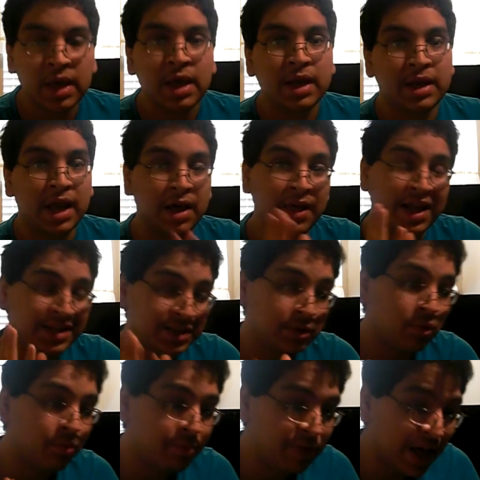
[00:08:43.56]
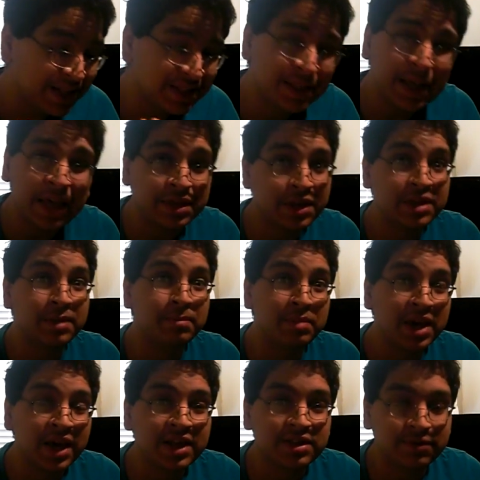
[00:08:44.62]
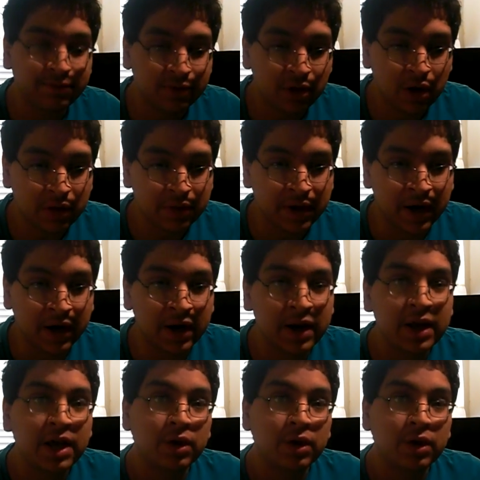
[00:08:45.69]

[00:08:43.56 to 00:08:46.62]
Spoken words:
Now, that's the biggest flaw there.